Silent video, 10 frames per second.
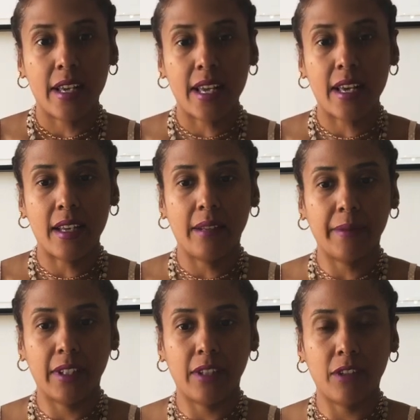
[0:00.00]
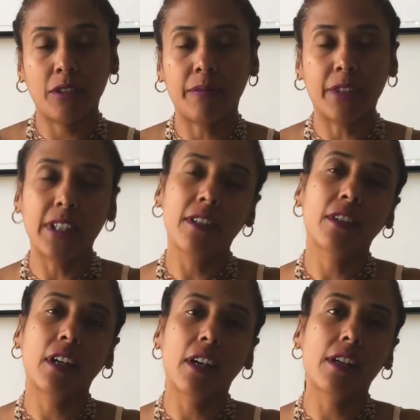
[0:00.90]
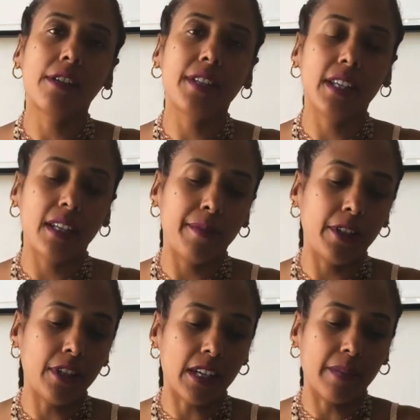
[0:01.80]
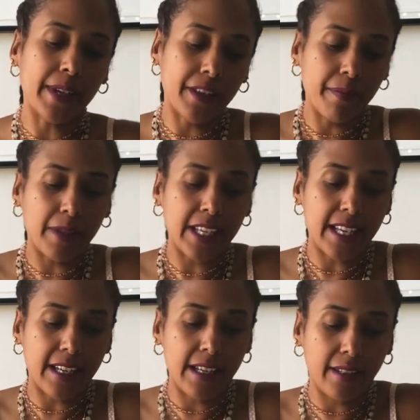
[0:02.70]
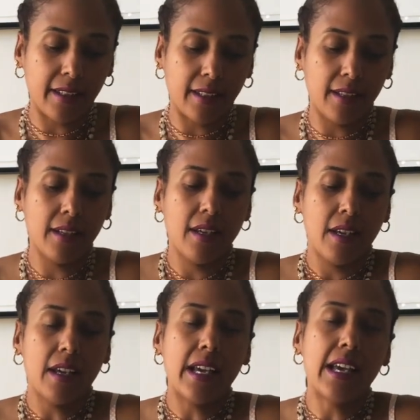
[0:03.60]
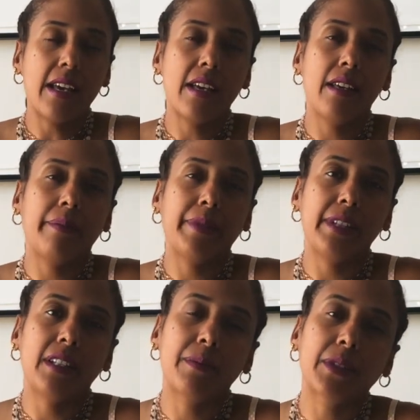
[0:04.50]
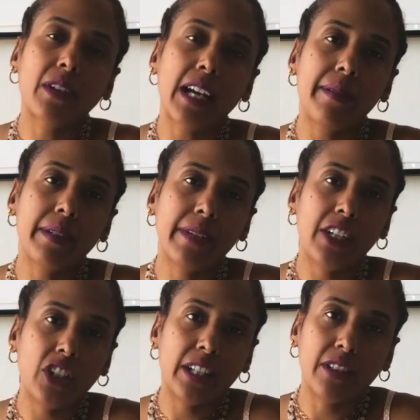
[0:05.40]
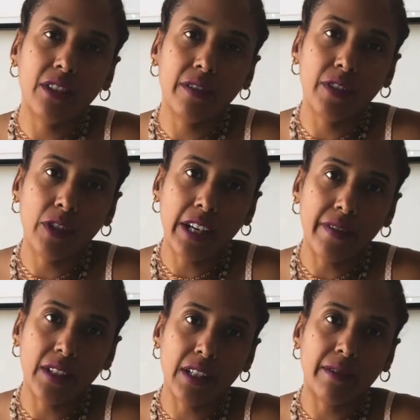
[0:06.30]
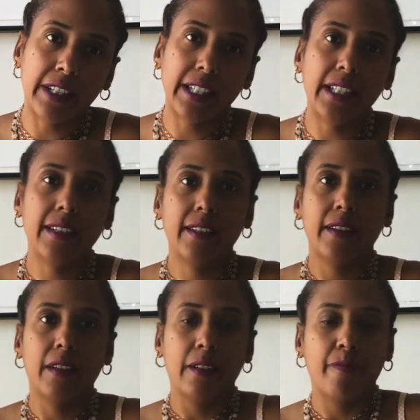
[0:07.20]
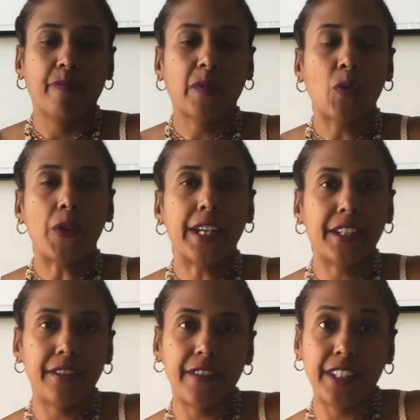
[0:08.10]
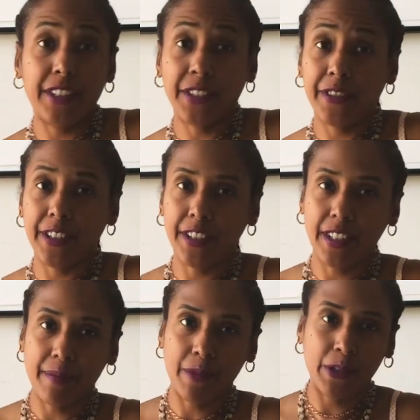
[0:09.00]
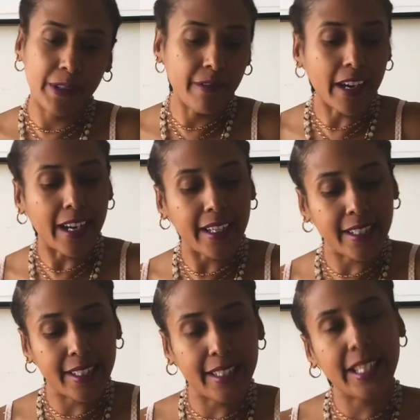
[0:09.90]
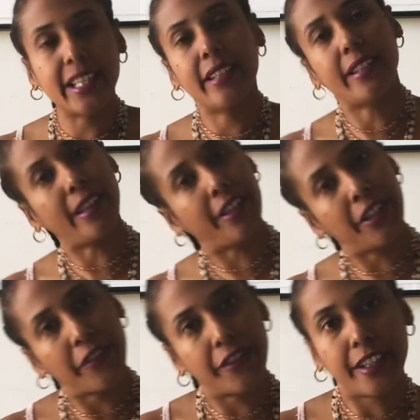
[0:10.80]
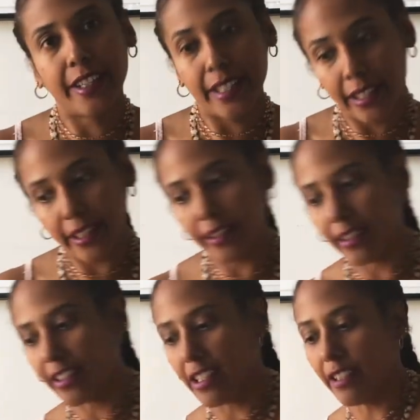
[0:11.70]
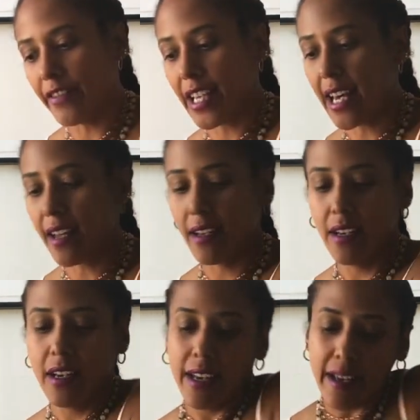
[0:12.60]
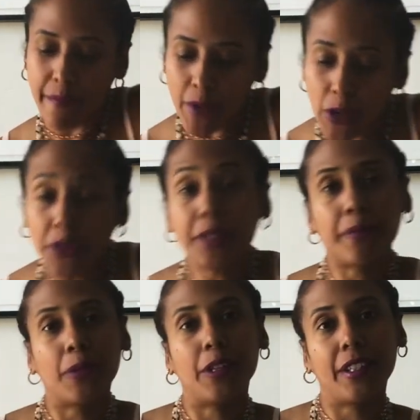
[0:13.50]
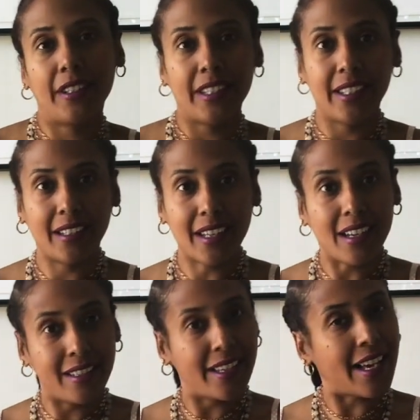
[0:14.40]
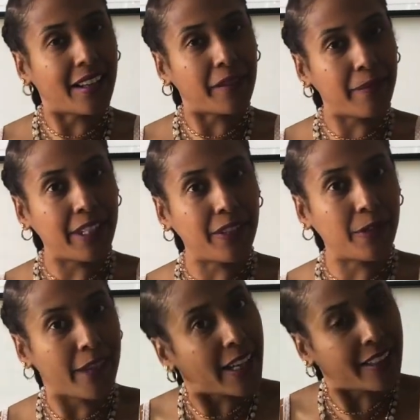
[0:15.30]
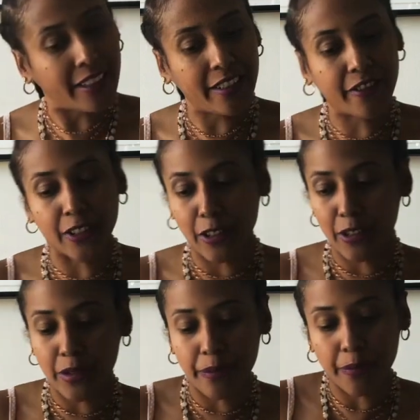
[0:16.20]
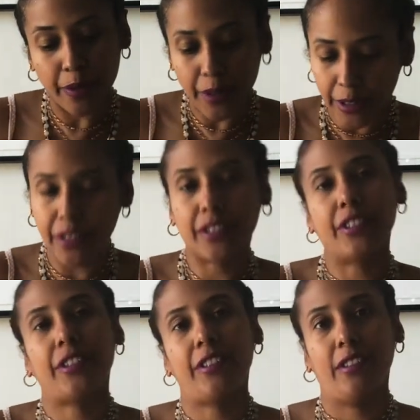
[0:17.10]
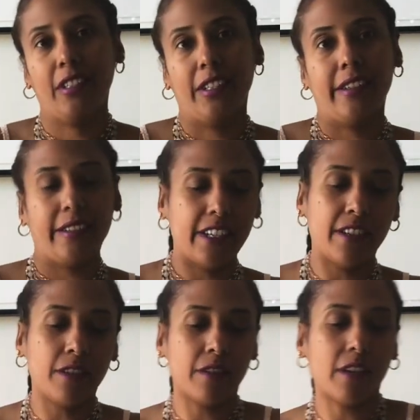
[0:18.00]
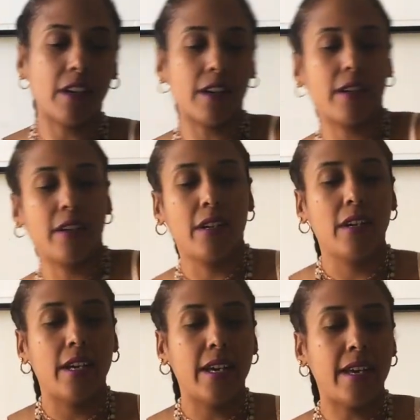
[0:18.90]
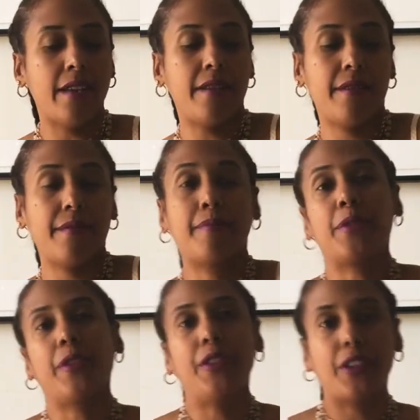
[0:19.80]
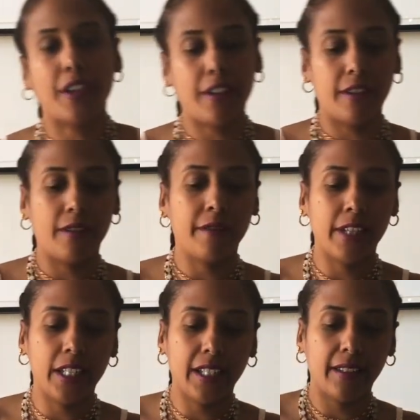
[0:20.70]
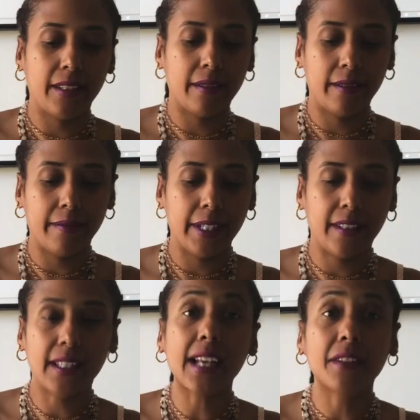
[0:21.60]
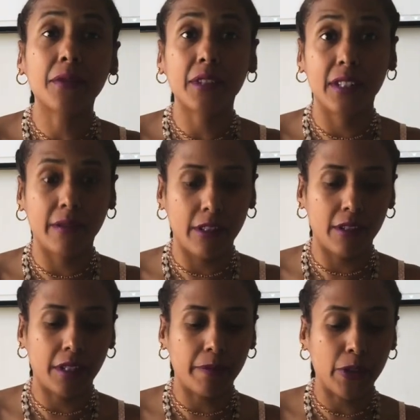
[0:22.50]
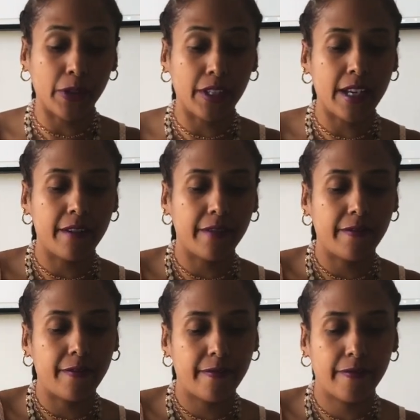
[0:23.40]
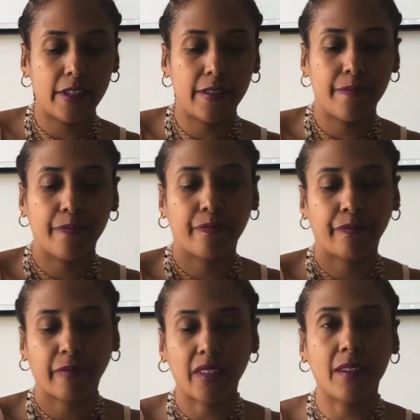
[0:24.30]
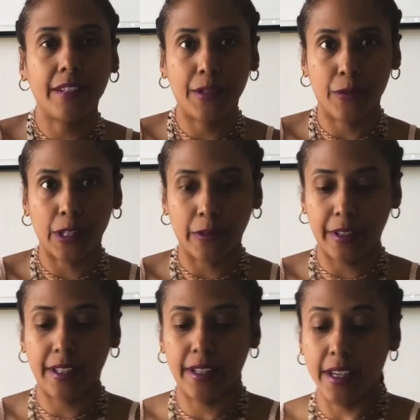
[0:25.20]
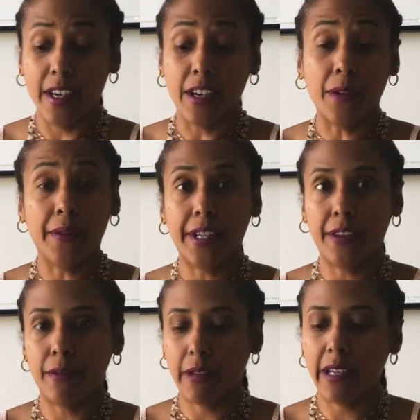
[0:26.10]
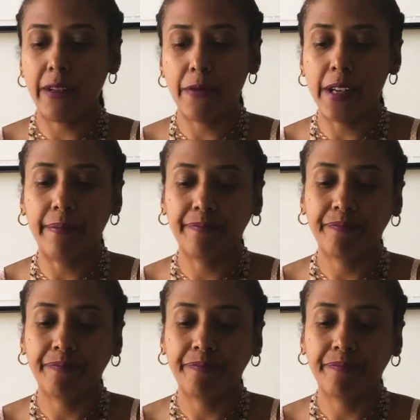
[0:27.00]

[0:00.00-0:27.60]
And I'm gonna do some tarot cards, and I'm gonna talk about the planets. And please subscribe to my channel if you haven't already. Watch the videos for your sun, moon, and rising, and tell your friends, and all of that. And most importantly, contact me directly for your own personal tarot card and birth chart readings because that's really when you get the most out of it when you work with a reader one-on-one.